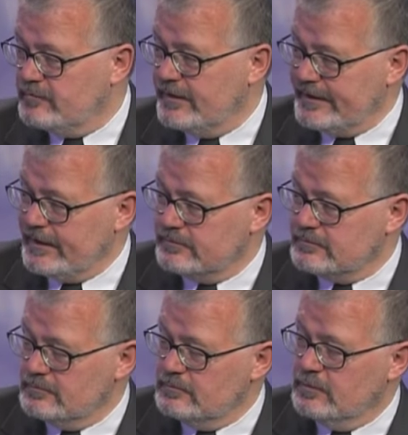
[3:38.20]
finding out
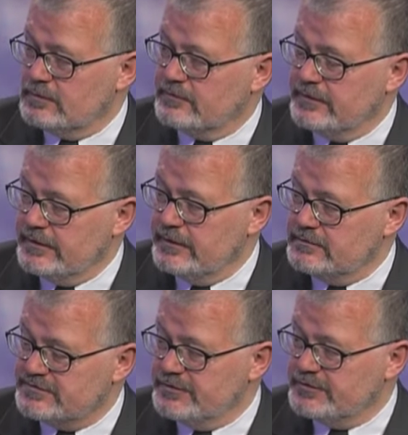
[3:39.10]
what the
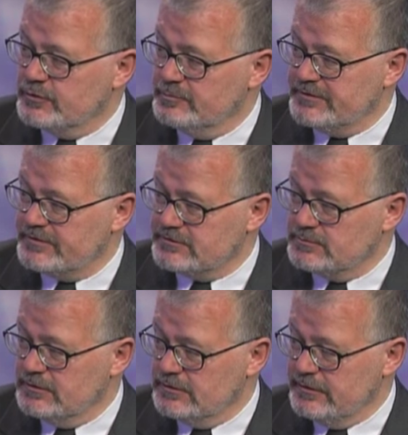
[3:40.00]
CO2 emissions
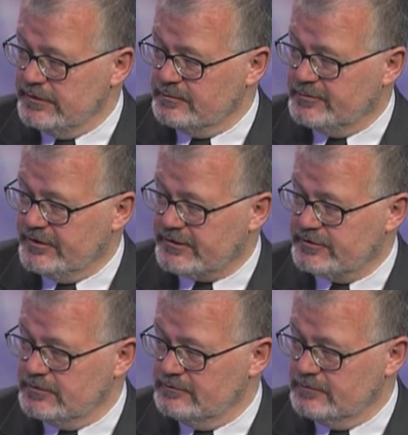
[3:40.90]
were in the
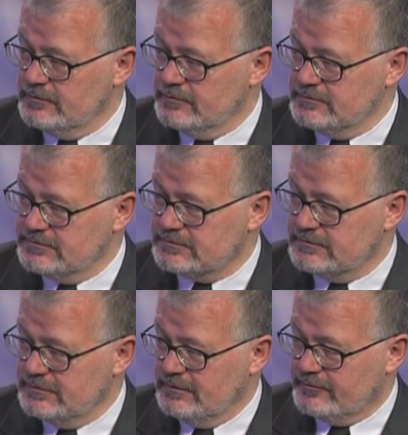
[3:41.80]
production of all those
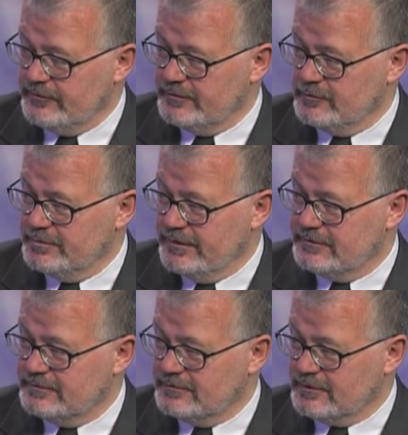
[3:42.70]

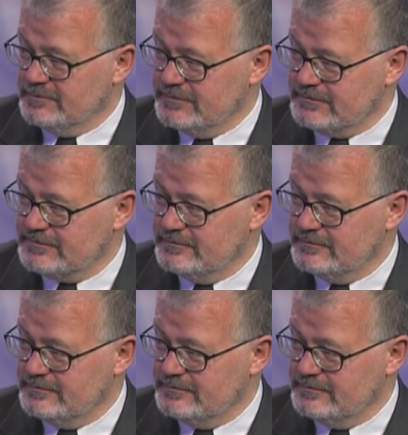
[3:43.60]
300-page documents,